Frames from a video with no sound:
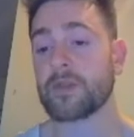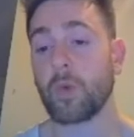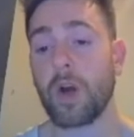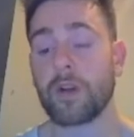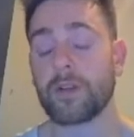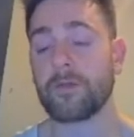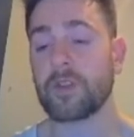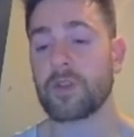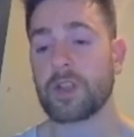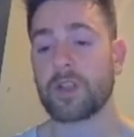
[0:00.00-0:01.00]
as well in the
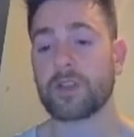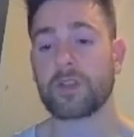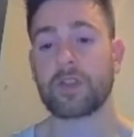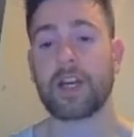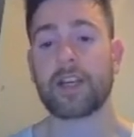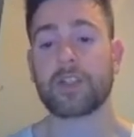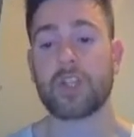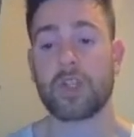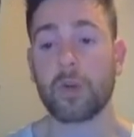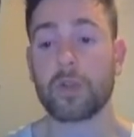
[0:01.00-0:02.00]
future so that I could
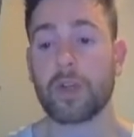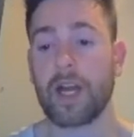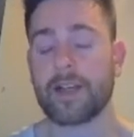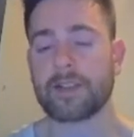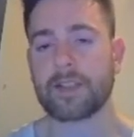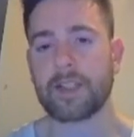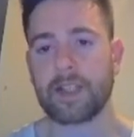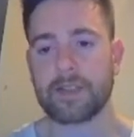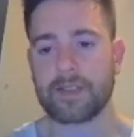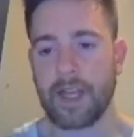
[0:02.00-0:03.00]
show you guys like
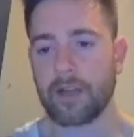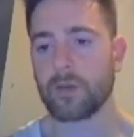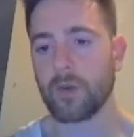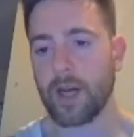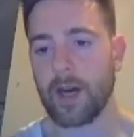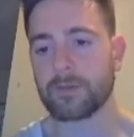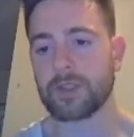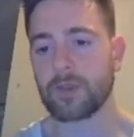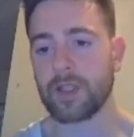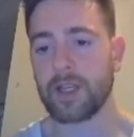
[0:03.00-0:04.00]
exactly what I'm
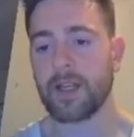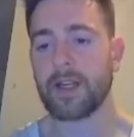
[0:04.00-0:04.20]
doing.